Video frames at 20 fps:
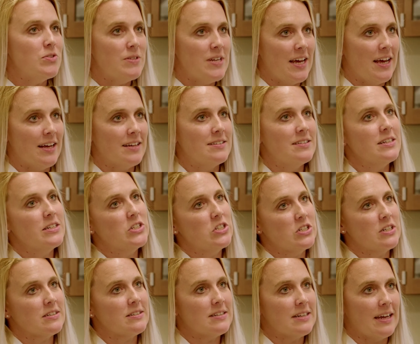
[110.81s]
you test, it's
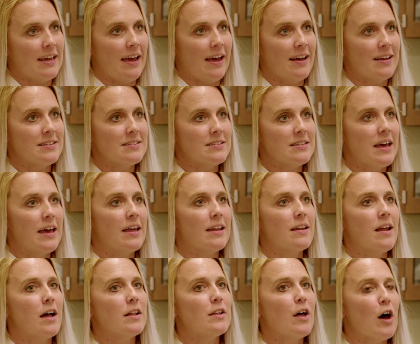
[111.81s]
just a guess.
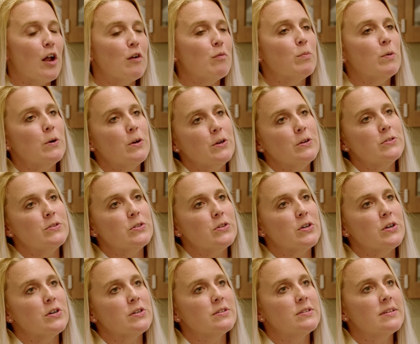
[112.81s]
And a lot of
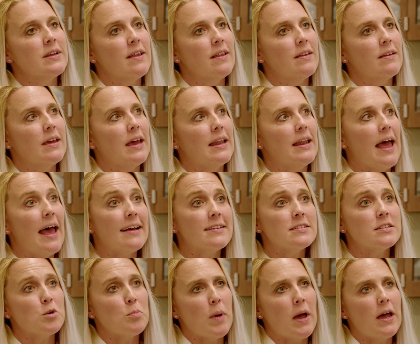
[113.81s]
producers can
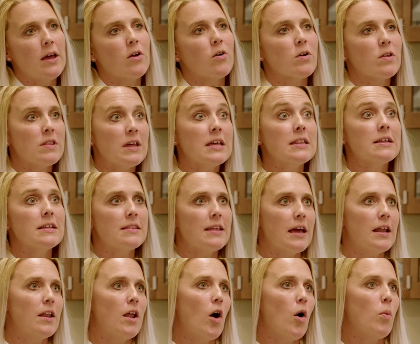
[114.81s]
estimate or think that
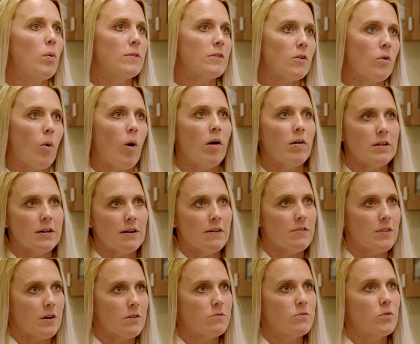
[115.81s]
they know what the quality of their